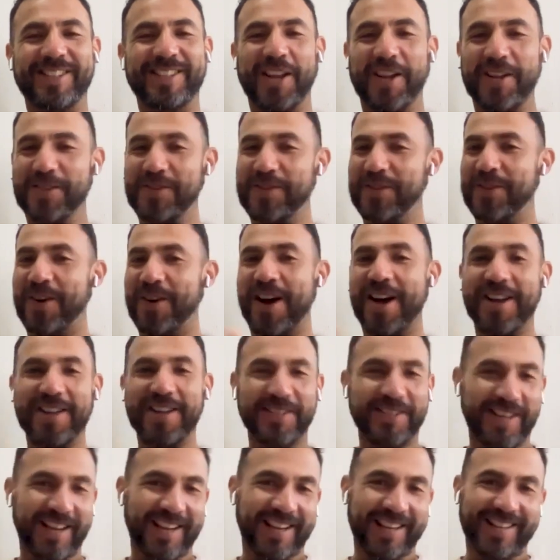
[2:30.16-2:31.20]
son to
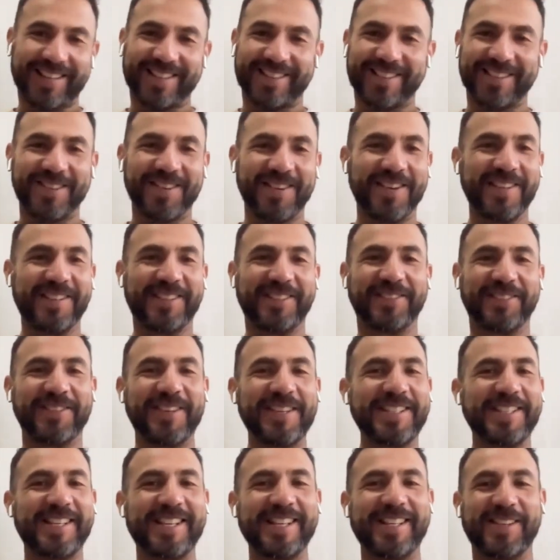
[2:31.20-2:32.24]
us, and it's
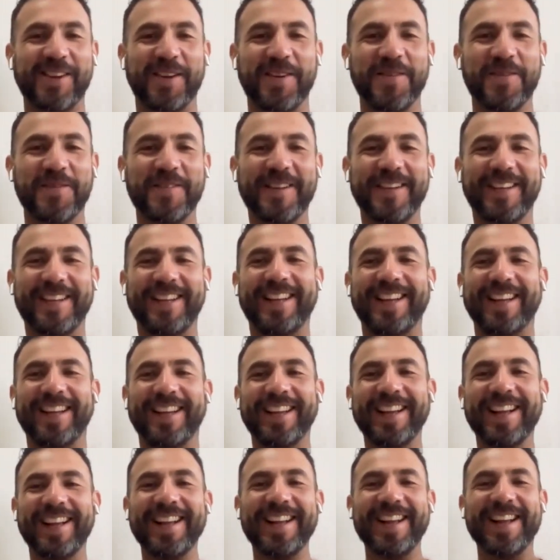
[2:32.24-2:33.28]
risky. So,
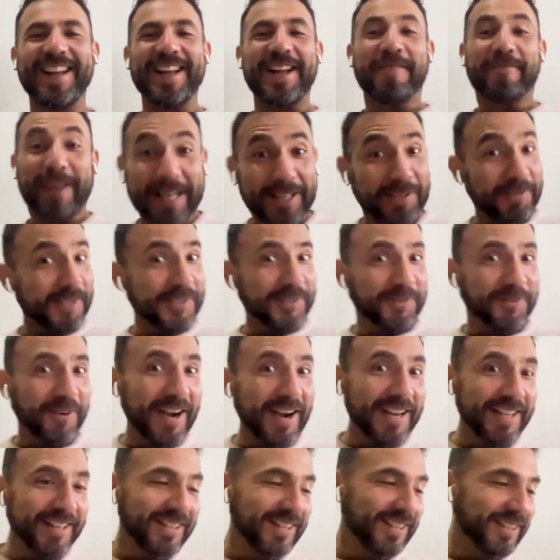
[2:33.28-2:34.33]
but it was
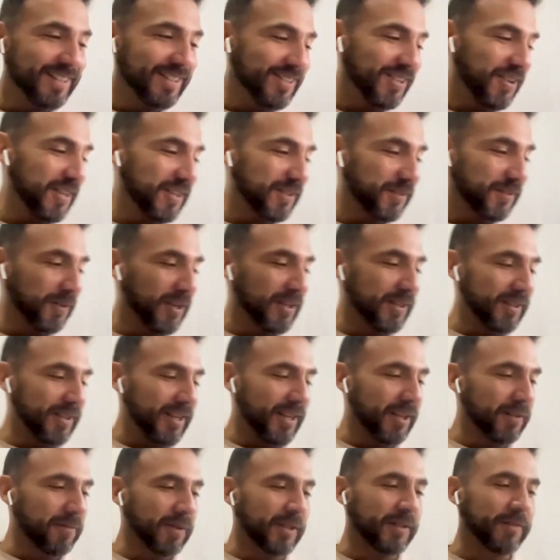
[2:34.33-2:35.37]
great.
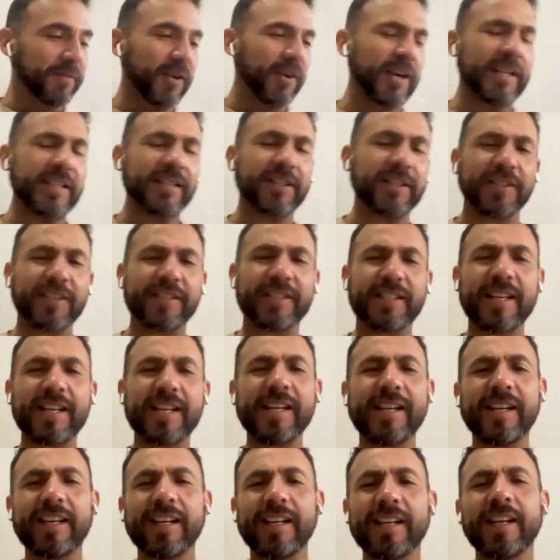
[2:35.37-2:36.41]
It was very
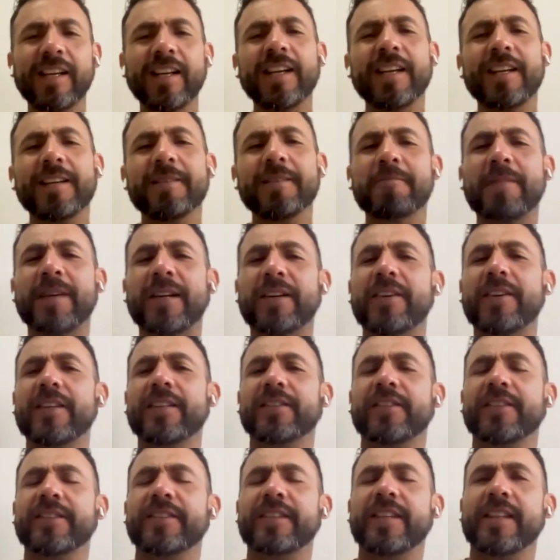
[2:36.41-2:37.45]
interesting. Very
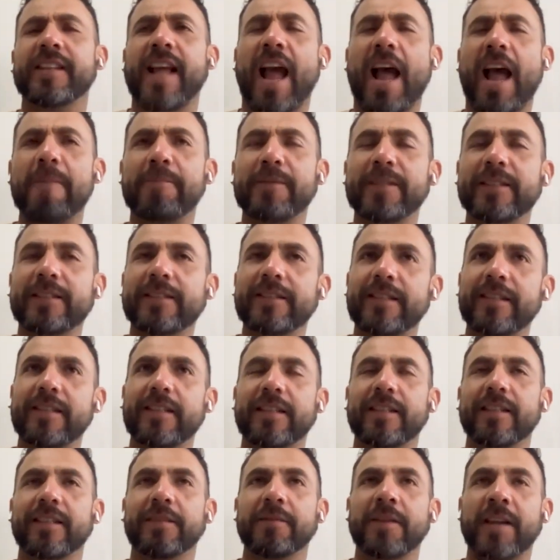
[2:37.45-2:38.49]
interesting happened.
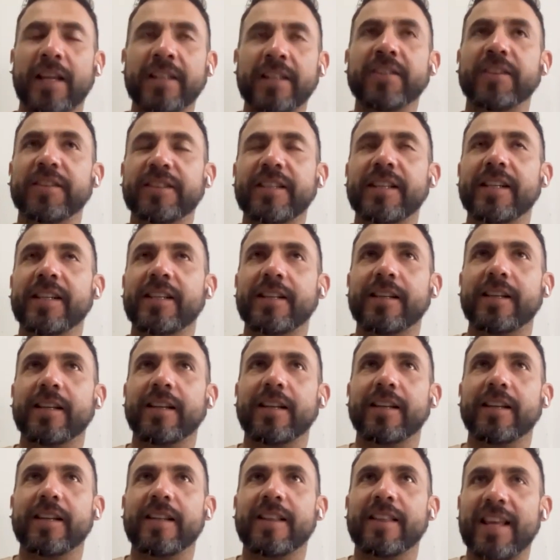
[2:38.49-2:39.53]
Very interesting
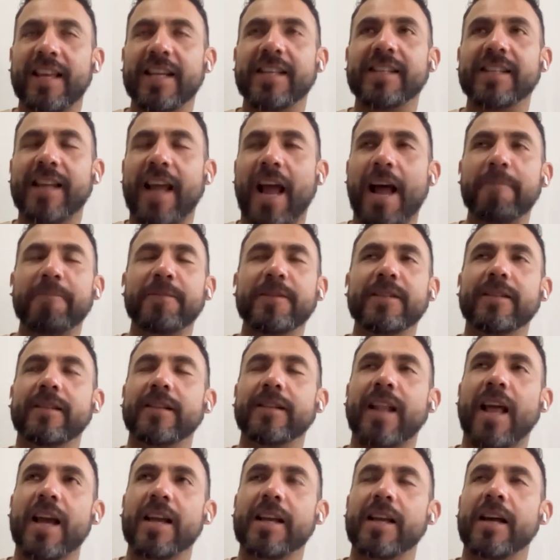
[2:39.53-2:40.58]
things happened.
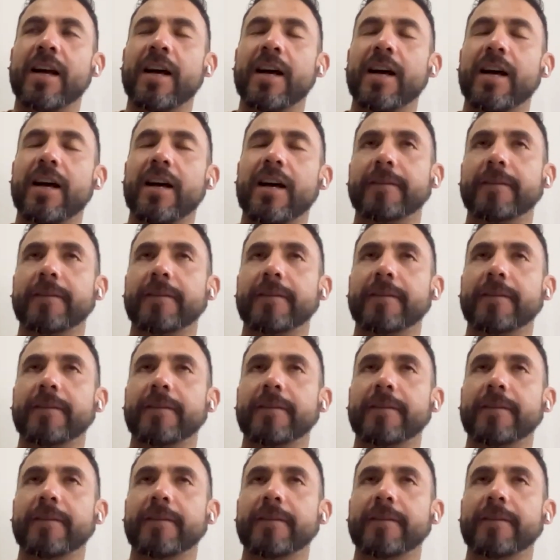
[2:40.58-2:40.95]
Like